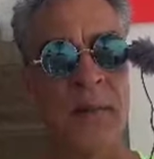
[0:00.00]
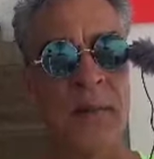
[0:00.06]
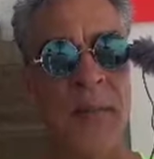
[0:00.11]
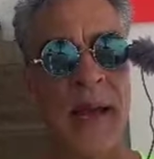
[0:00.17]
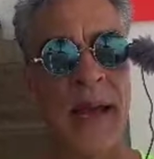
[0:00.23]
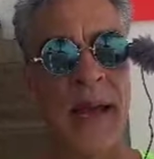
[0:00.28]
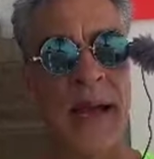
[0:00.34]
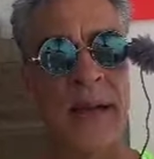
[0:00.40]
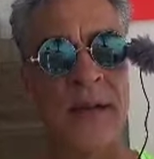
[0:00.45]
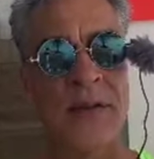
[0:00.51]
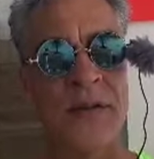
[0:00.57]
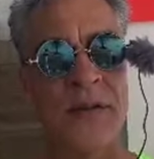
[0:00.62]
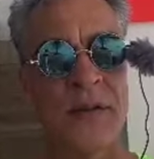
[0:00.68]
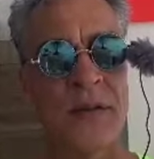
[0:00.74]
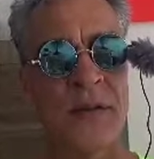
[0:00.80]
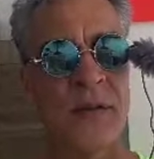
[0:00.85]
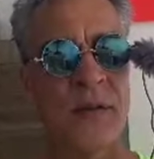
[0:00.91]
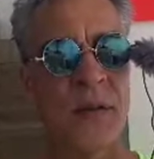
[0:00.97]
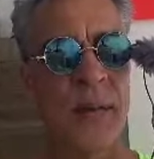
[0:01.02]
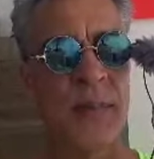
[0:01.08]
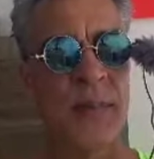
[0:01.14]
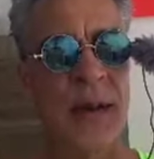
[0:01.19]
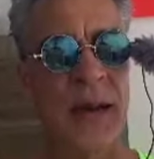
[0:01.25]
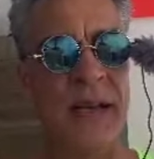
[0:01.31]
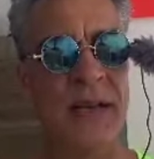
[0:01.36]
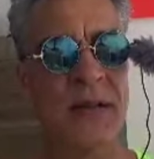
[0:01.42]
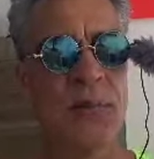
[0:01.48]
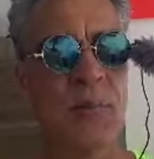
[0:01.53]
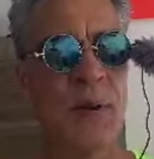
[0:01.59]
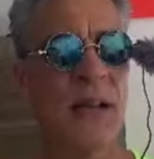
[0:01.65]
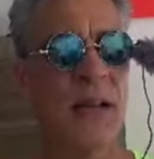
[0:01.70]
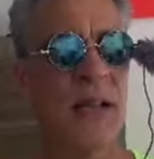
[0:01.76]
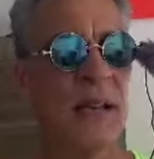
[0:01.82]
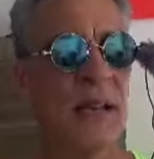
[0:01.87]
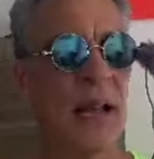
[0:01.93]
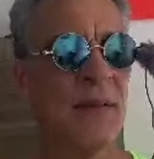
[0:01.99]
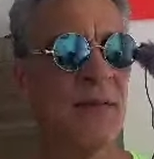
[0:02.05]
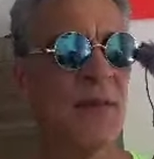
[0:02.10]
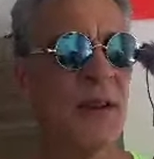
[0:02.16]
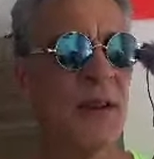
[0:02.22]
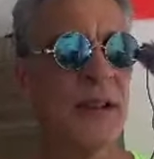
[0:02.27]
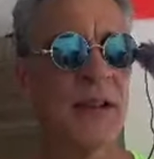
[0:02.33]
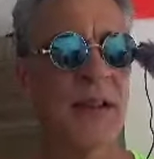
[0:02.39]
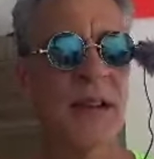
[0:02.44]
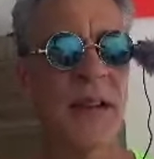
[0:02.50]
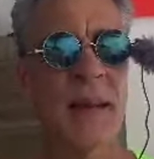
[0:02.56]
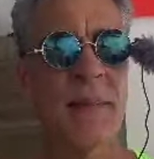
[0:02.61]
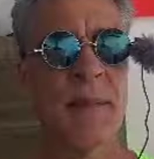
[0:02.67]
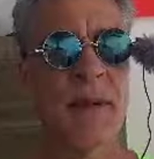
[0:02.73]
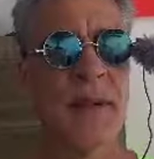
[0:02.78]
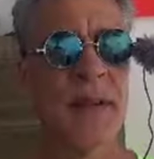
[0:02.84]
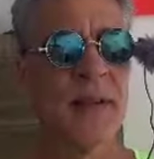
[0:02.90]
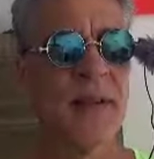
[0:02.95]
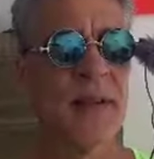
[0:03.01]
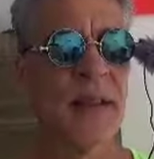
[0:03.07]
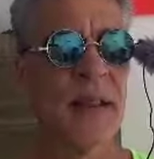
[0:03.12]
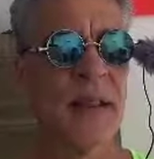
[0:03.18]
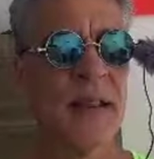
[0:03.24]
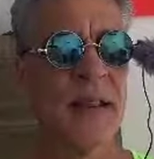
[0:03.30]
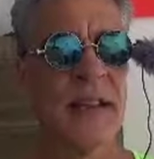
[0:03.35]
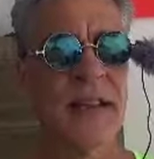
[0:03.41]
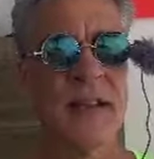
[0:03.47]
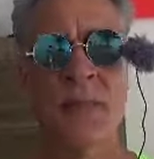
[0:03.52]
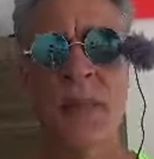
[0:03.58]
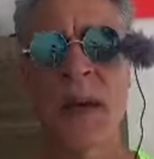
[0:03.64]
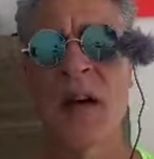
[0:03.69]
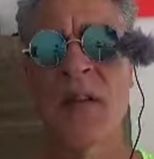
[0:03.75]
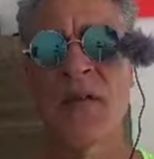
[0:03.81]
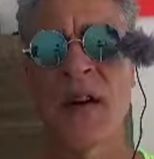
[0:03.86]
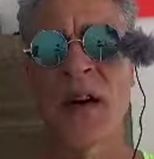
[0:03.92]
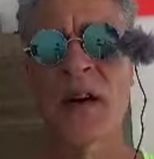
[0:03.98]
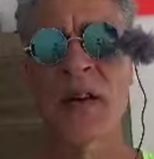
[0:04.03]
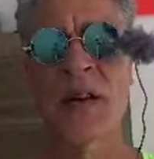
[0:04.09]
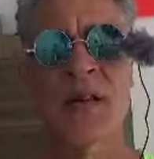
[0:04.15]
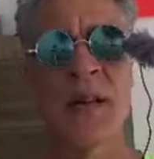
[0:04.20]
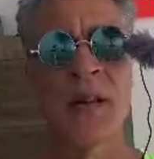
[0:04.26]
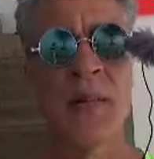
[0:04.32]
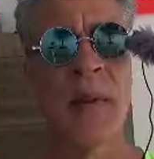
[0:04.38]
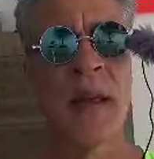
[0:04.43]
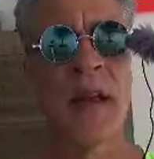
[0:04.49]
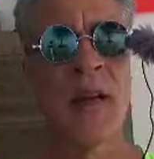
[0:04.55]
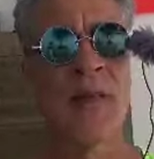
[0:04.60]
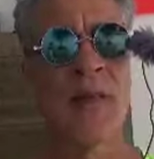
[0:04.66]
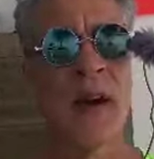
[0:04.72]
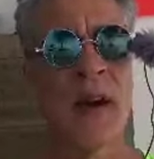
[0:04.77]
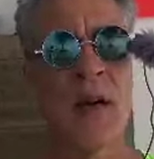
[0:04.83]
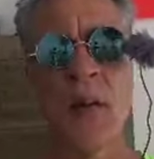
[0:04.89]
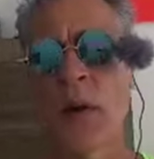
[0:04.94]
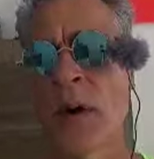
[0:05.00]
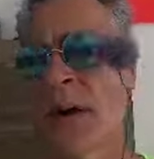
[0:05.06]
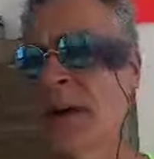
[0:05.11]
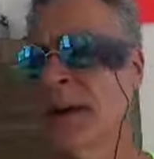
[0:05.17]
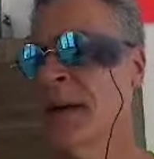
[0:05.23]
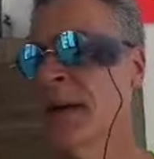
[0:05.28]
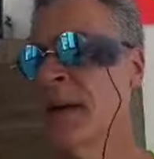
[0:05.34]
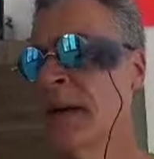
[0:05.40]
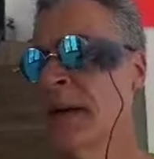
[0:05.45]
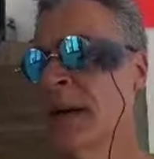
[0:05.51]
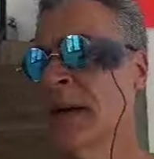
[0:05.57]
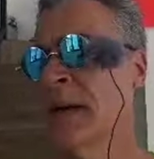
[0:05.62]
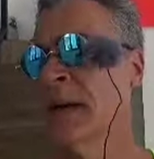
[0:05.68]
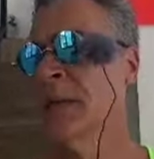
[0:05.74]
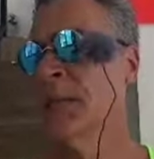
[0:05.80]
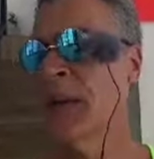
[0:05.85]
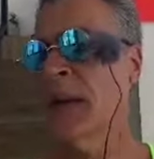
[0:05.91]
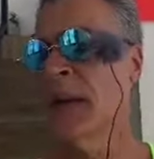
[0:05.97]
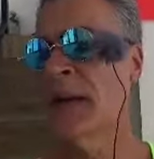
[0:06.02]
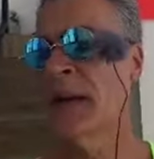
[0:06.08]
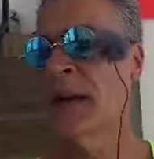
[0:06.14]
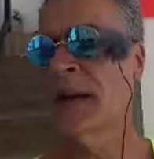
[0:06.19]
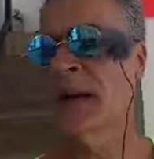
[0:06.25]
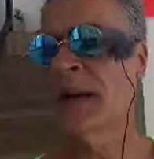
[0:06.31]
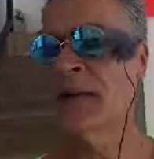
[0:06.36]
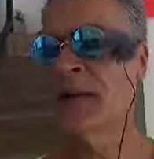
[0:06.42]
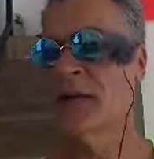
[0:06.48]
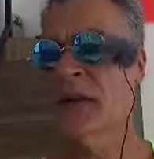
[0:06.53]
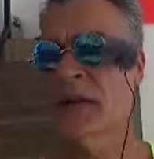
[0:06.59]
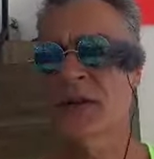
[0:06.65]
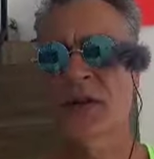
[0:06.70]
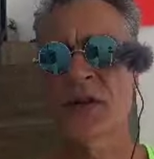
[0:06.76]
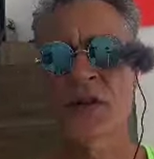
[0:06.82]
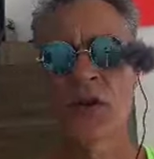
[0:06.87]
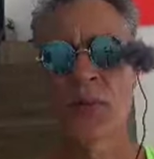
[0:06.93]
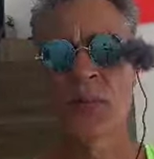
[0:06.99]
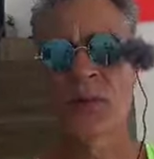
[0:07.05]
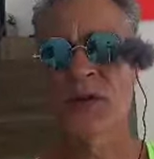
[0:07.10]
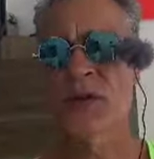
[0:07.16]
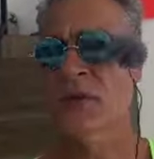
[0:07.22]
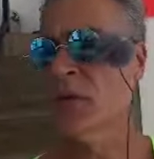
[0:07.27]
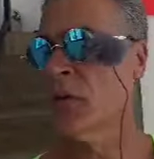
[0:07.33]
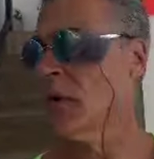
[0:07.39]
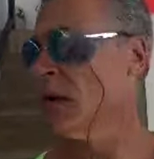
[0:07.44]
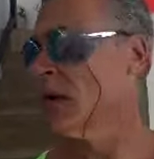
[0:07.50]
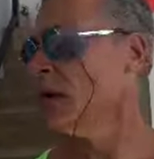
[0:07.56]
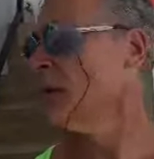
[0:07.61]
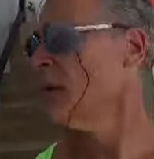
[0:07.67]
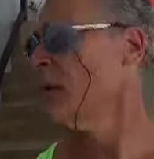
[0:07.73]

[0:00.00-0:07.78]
back to, we passed Belize. I forget the name of the thing. I think it's Malvar, the Malvar one. And just superstore.